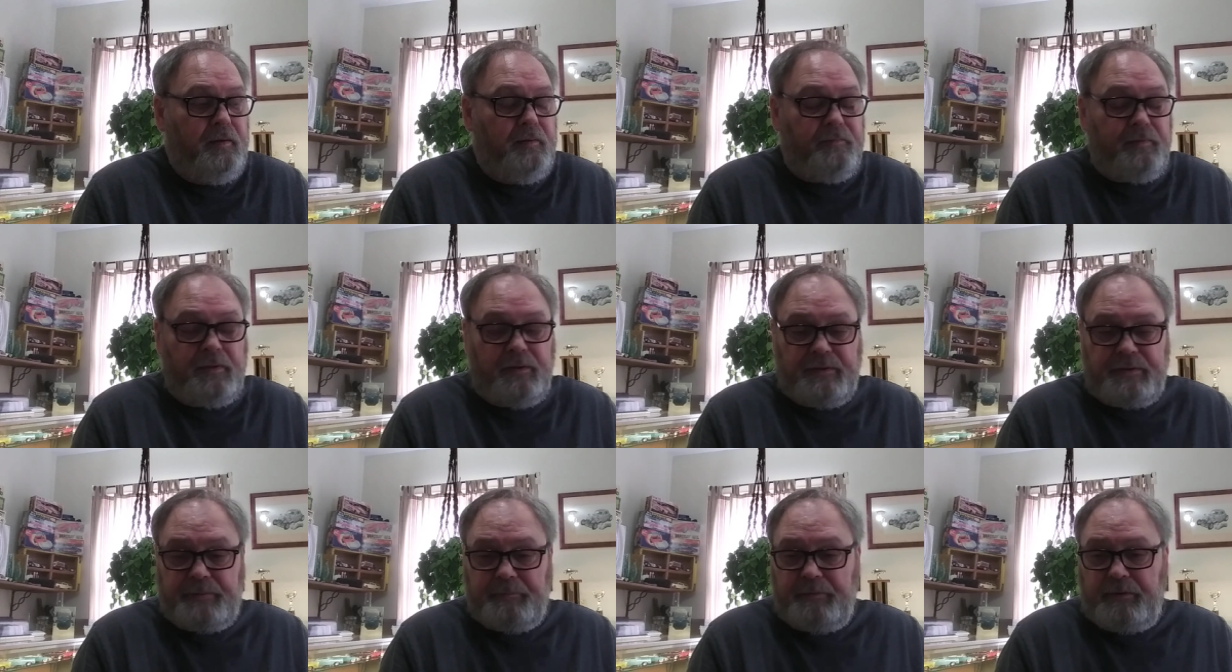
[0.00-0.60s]

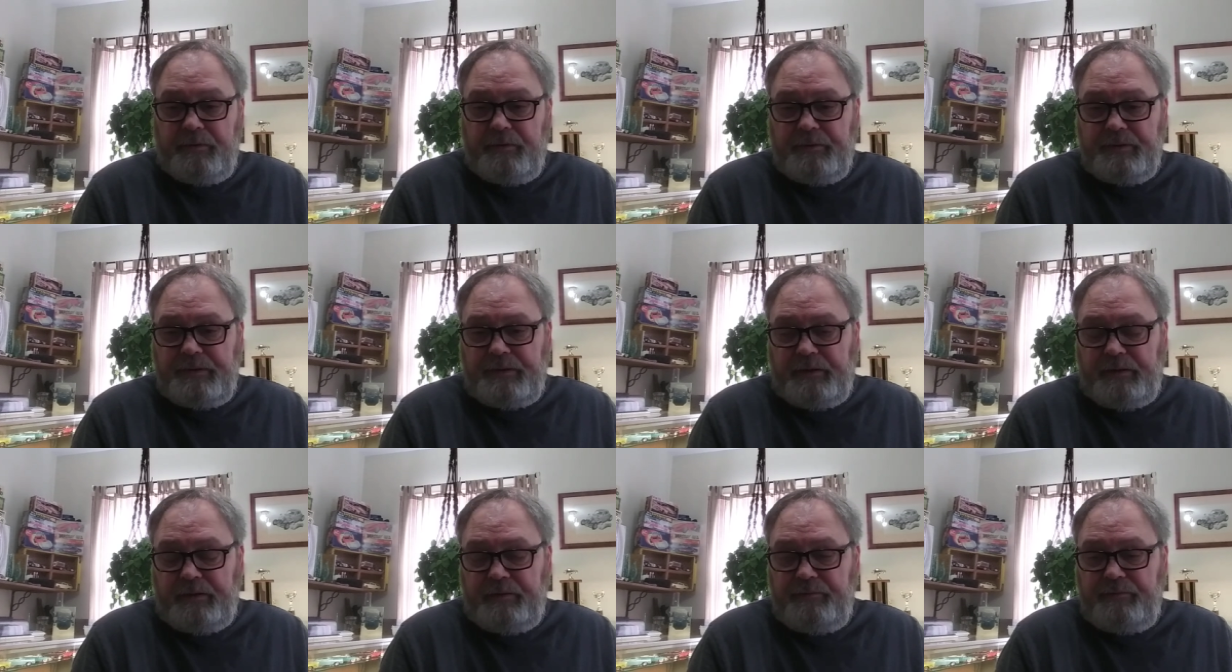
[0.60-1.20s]
found some other
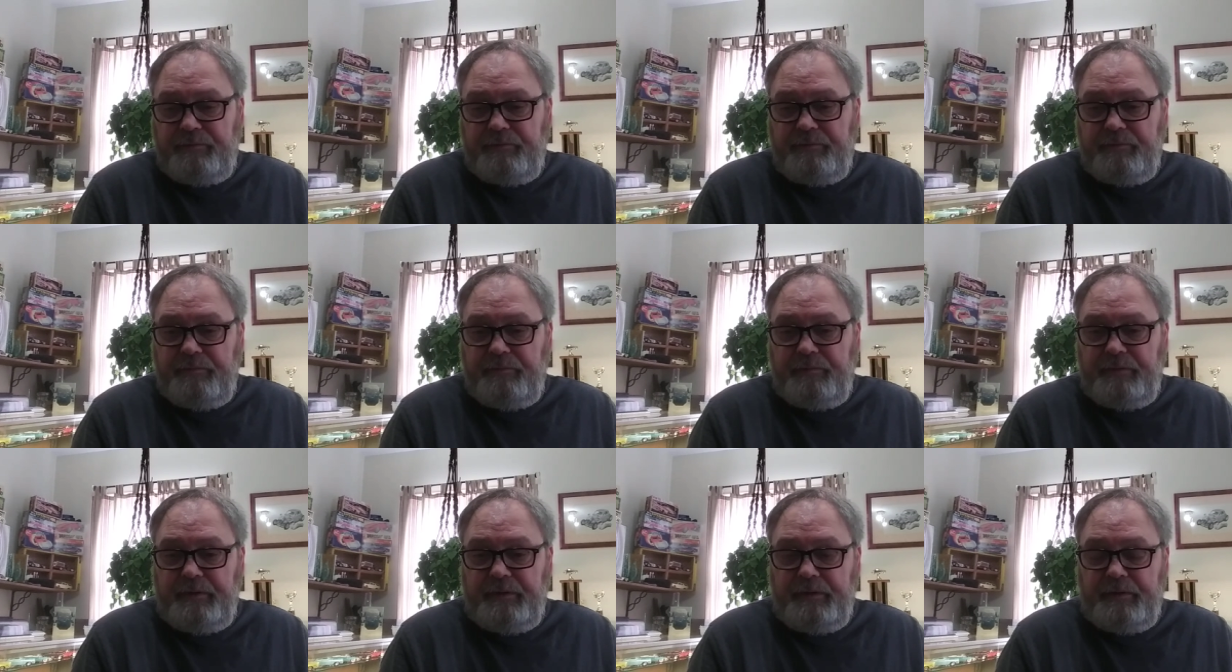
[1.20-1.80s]
stuff
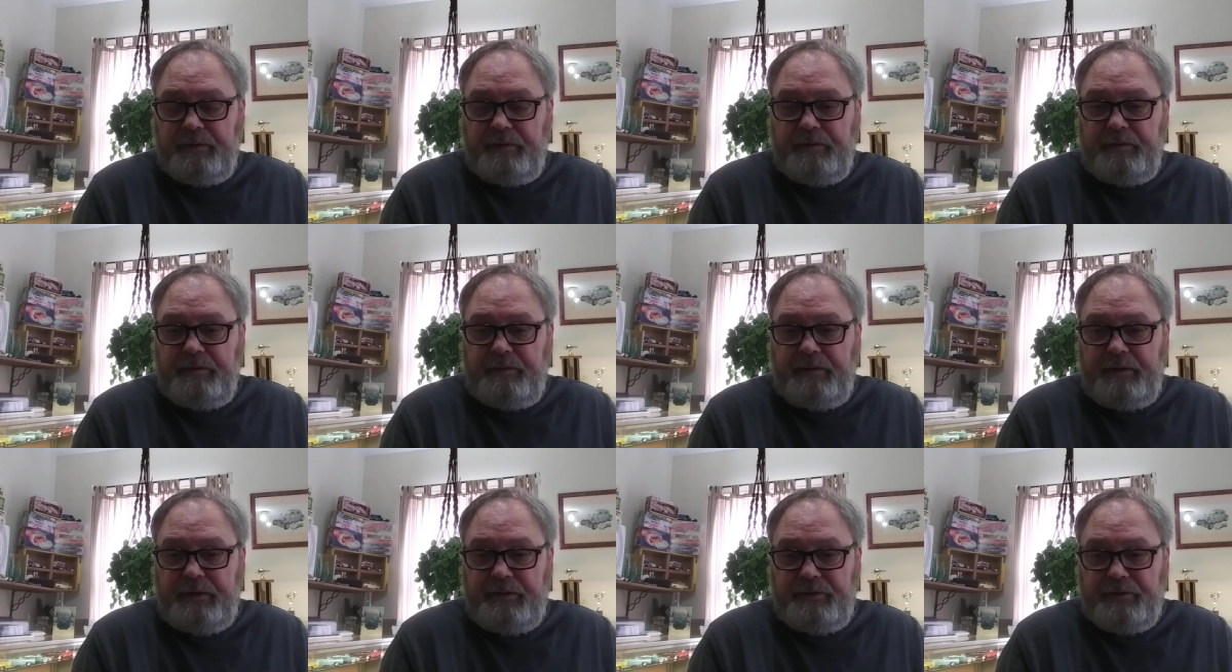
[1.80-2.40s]
that
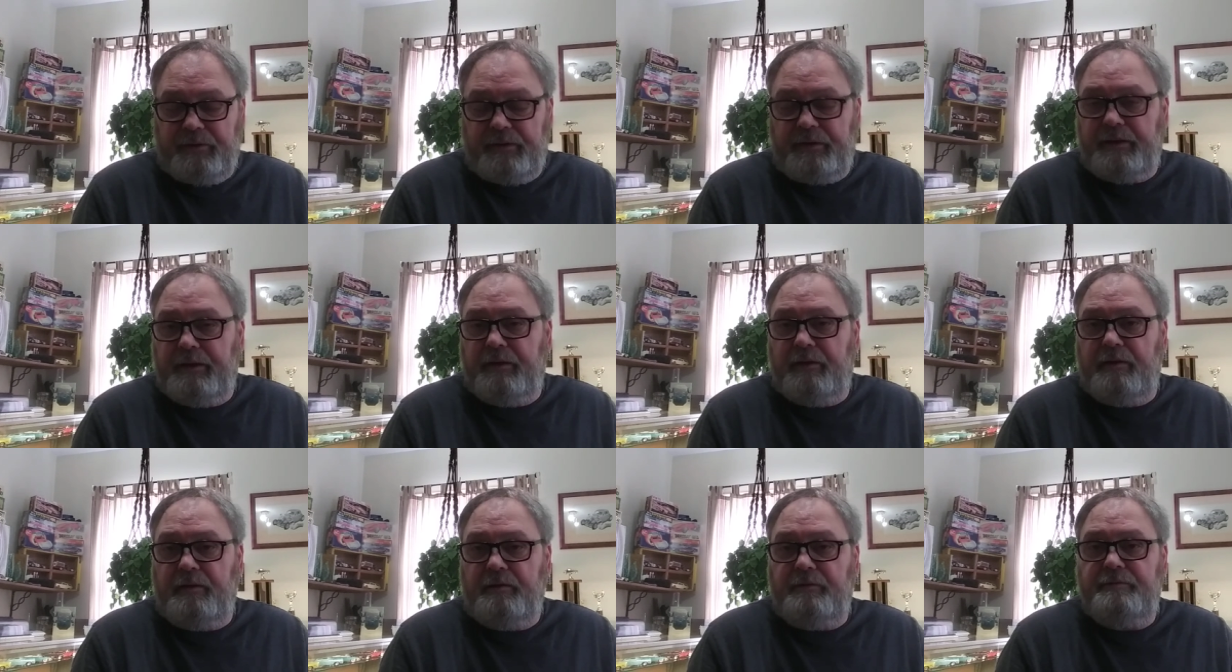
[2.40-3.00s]
he took
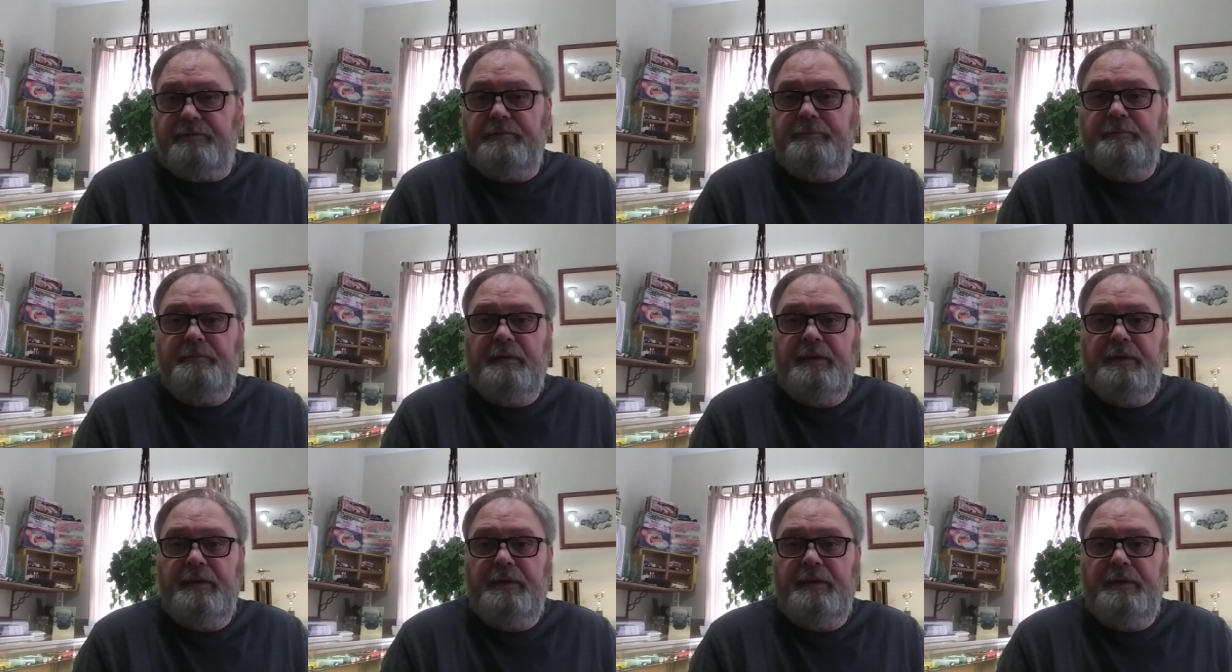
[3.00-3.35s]
care of.